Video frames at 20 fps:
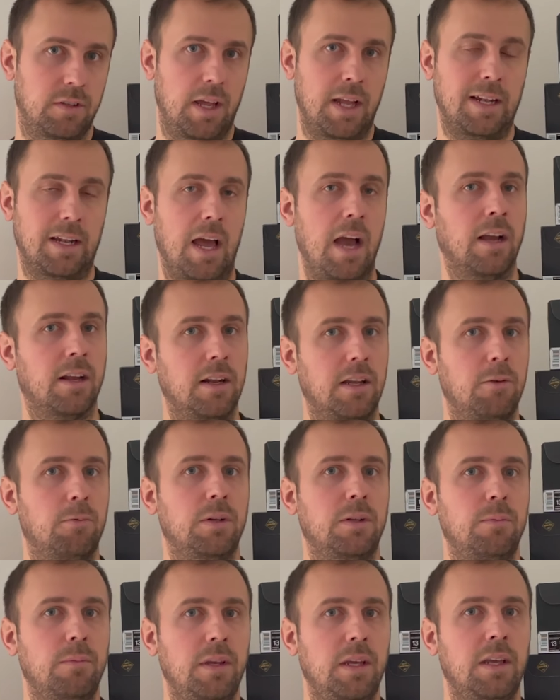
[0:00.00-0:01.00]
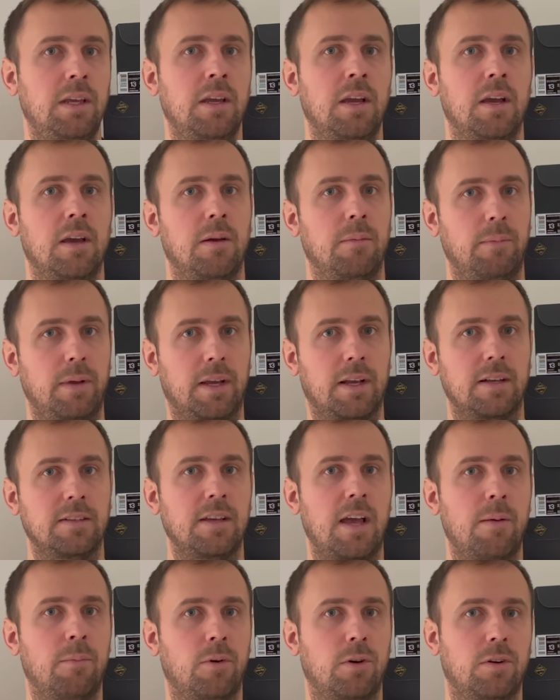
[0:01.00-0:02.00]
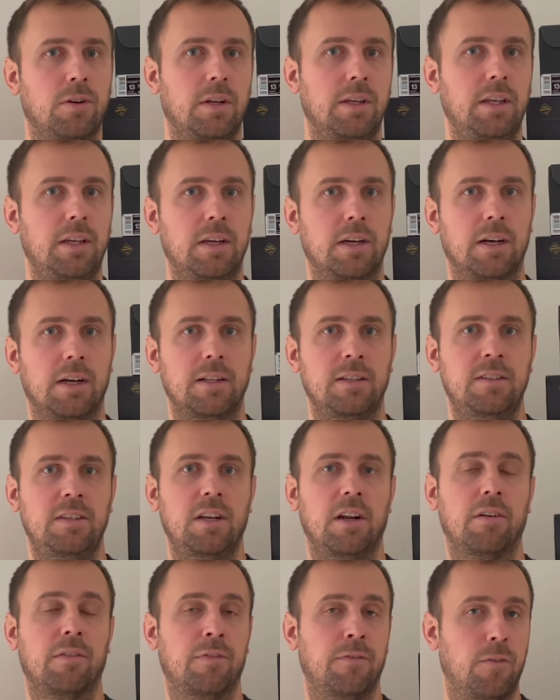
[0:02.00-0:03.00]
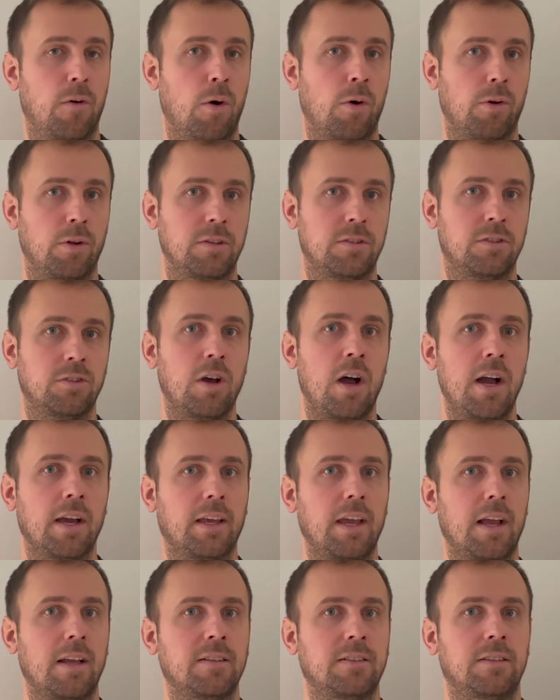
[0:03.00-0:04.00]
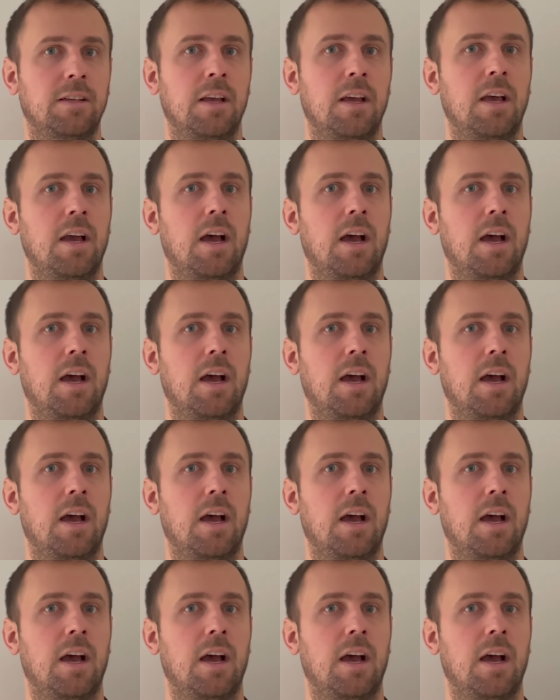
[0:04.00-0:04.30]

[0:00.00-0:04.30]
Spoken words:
And luckily with me, because I'm on a tier 4 on StockX,